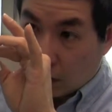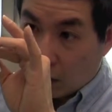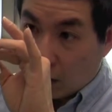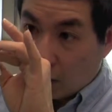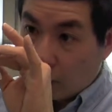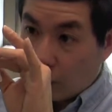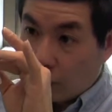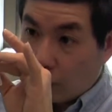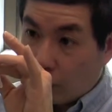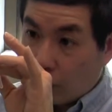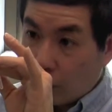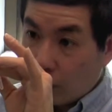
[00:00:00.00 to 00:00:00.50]

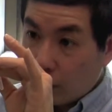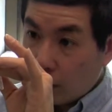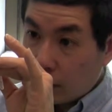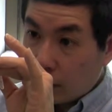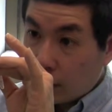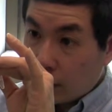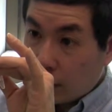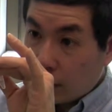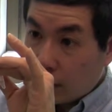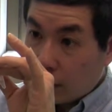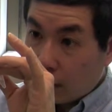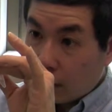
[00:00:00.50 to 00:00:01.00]
Avoid
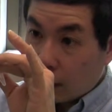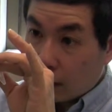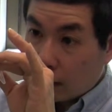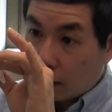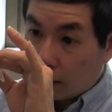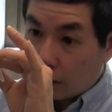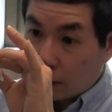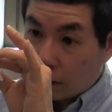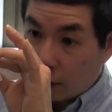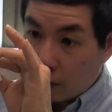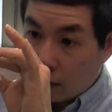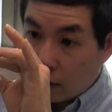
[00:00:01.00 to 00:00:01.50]
taking
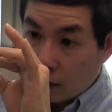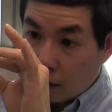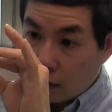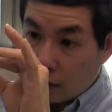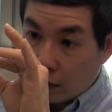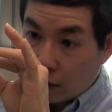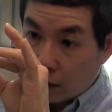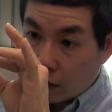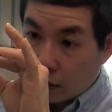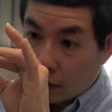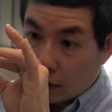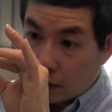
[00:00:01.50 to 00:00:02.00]
up
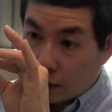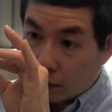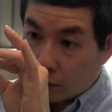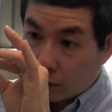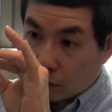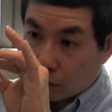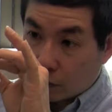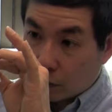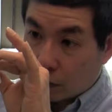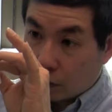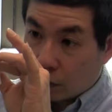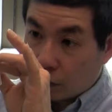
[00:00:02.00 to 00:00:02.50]
the
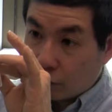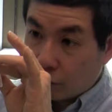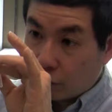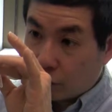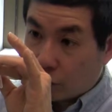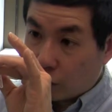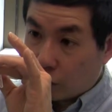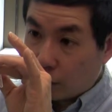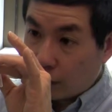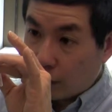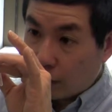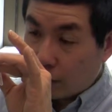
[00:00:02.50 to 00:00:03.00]

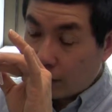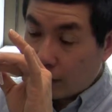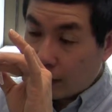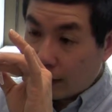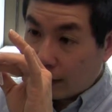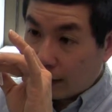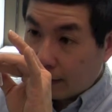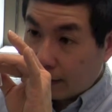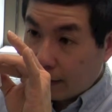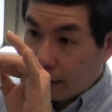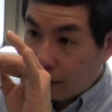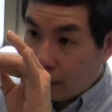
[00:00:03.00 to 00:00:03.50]
chloroform, but if you
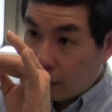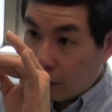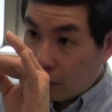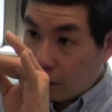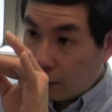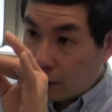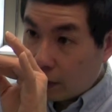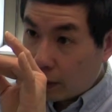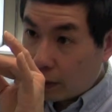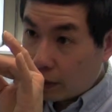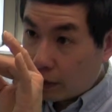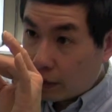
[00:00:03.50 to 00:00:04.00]
get a little
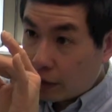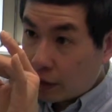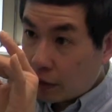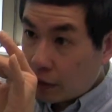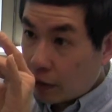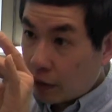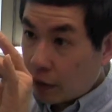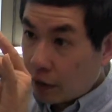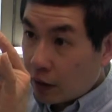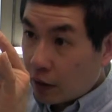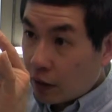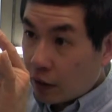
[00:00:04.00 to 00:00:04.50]
bit,
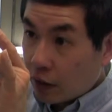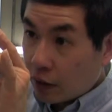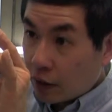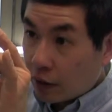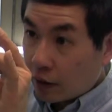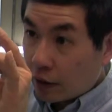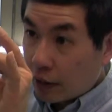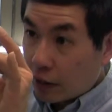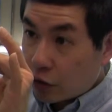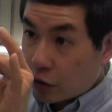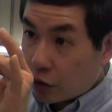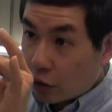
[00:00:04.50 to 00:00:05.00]

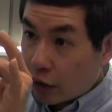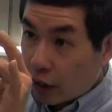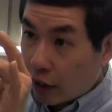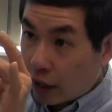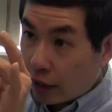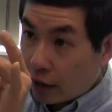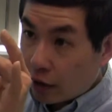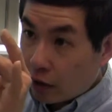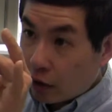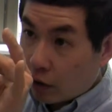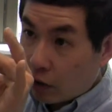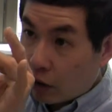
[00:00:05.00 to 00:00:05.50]
that's
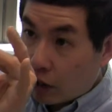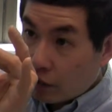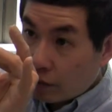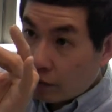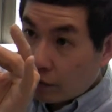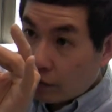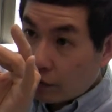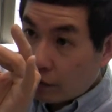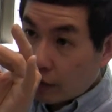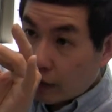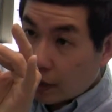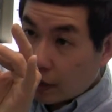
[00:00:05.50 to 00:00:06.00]
okay. And
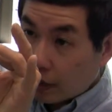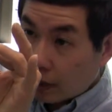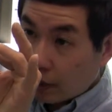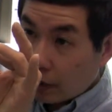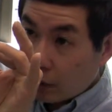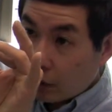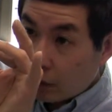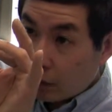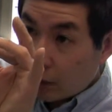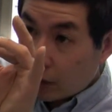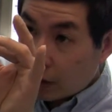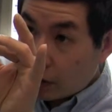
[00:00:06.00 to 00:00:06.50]
often if you get a
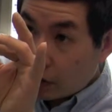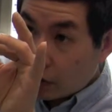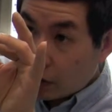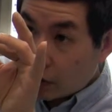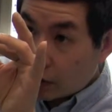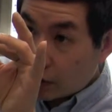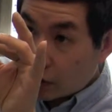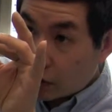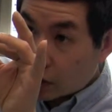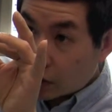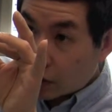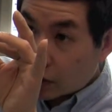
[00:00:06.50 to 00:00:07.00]
little bit, you
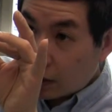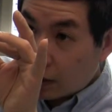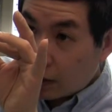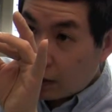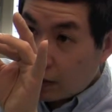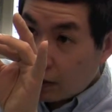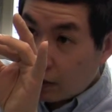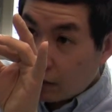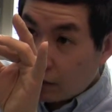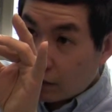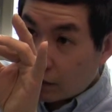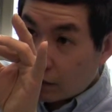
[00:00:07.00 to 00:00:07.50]
can just
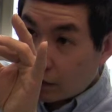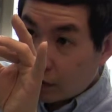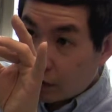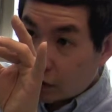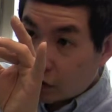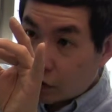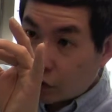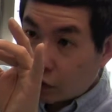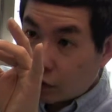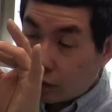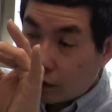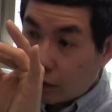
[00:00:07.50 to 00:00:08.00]
leave,
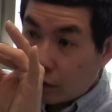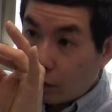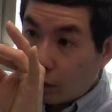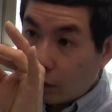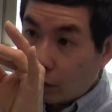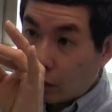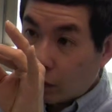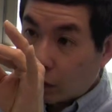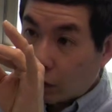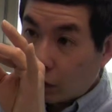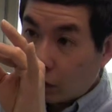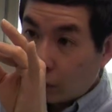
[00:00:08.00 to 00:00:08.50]
so
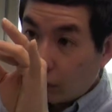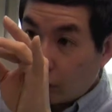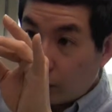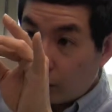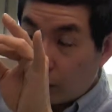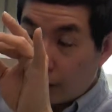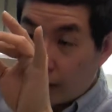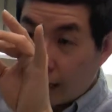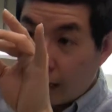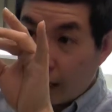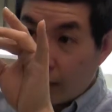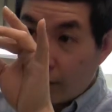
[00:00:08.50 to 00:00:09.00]
the chloroform
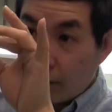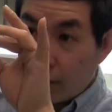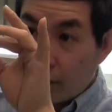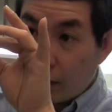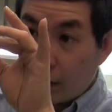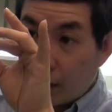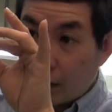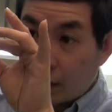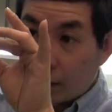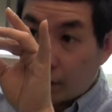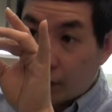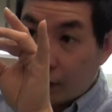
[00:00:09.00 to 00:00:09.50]
is heavy
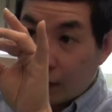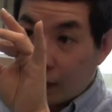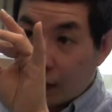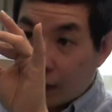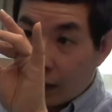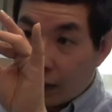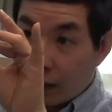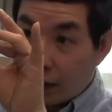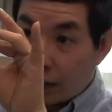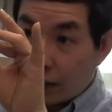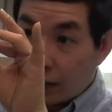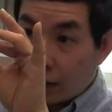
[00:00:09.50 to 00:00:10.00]
enough,
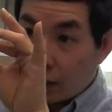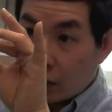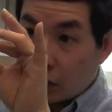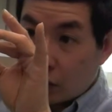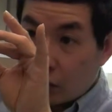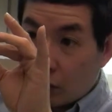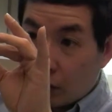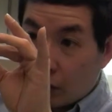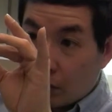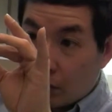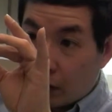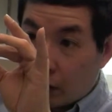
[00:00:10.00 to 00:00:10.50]
it sinks
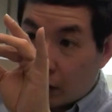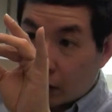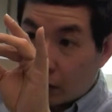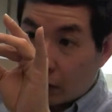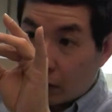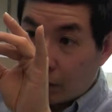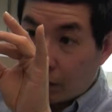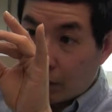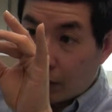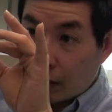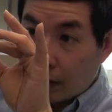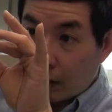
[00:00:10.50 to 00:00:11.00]
to the
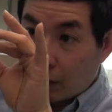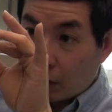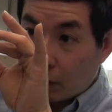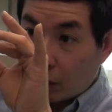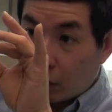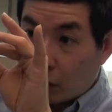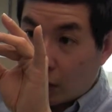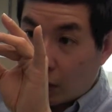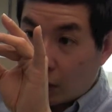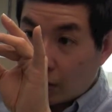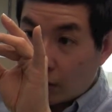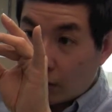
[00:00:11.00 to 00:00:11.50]
bottom, and it
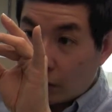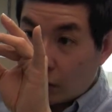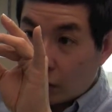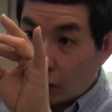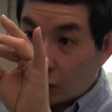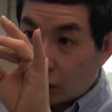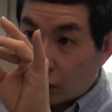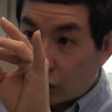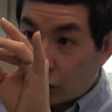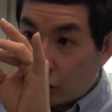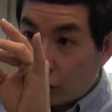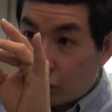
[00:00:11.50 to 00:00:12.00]
will often
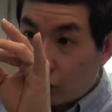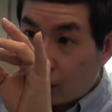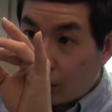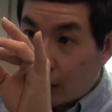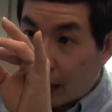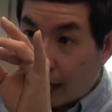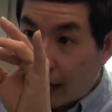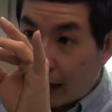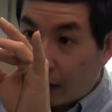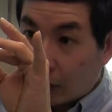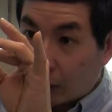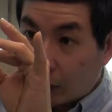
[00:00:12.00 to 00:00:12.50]
just drip
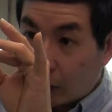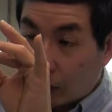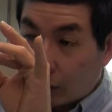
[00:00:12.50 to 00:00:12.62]
out